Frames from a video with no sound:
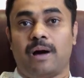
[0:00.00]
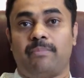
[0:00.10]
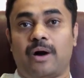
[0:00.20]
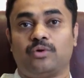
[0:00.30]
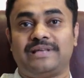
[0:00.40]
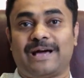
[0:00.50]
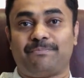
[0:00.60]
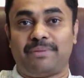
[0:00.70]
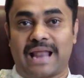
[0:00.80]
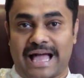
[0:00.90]
about their
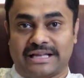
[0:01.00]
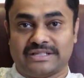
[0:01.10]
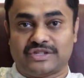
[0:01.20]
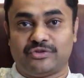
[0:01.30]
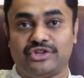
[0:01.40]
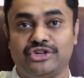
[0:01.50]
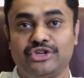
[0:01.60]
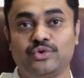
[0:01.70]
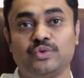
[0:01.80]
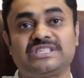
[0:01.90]
plans for the
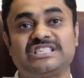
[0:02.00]
new